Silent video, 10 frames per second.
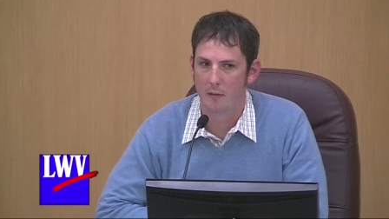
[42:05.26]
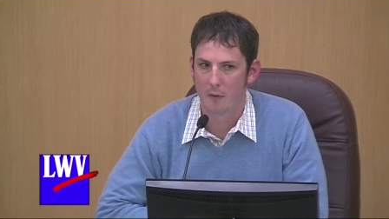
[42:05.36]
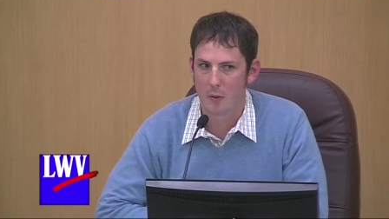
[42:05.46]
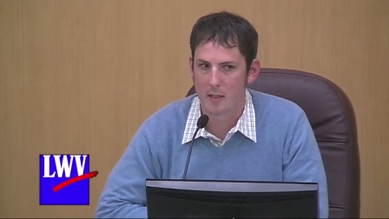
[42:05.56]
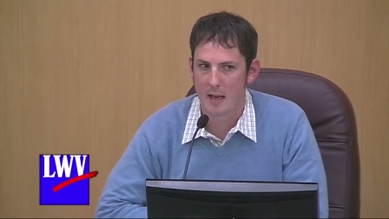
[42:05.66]
the
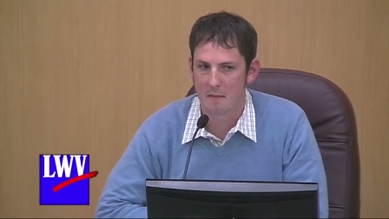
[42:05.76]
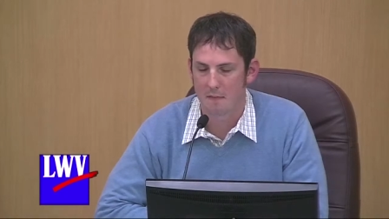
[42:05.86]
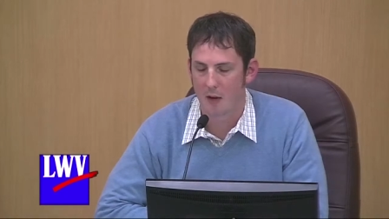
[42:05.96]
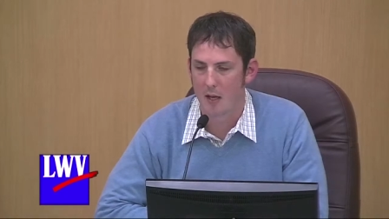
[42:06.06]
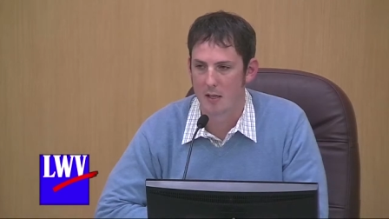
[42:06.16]
folks that
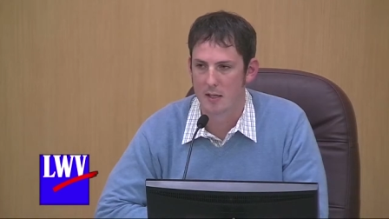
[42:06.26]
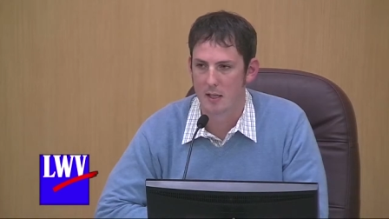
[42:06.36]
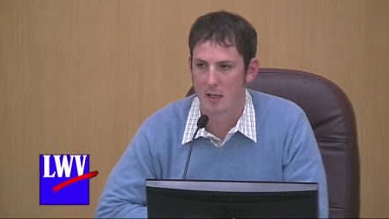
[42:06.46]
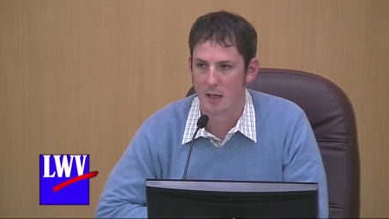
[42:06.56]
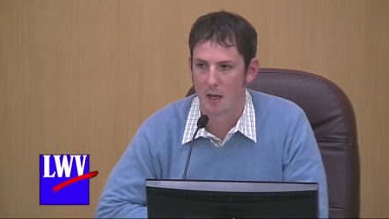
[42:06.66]

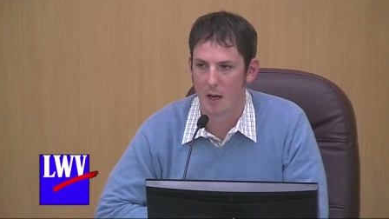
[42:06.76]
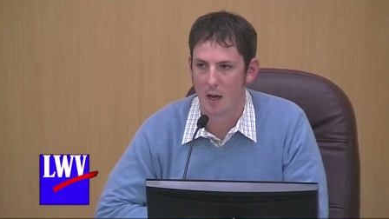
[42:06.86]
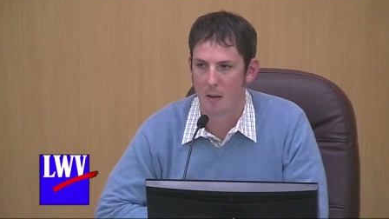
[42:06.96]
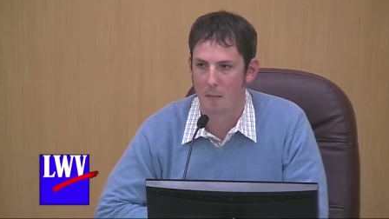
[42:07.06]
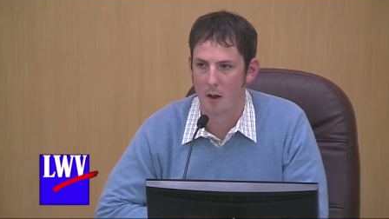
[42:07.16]
fund
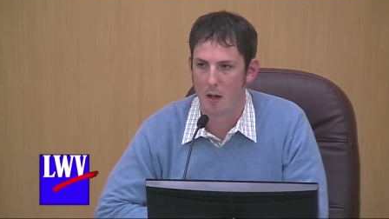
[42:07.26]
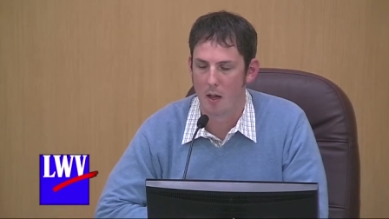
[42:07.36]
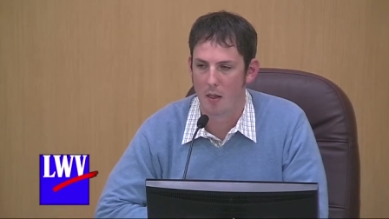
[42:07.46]
um,